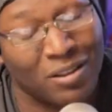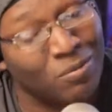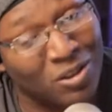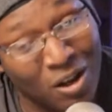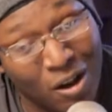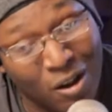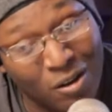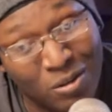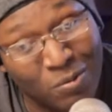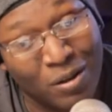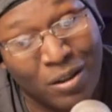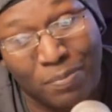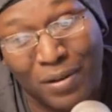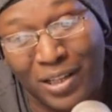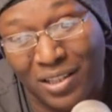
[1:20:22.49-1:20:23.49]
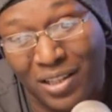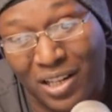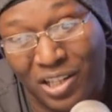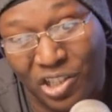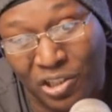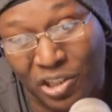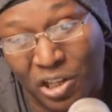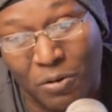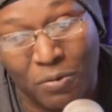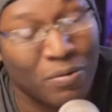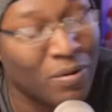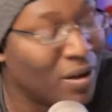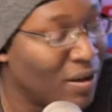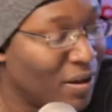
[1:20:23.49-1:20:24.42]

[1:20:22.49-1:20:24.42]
It was also on the PlayStation 2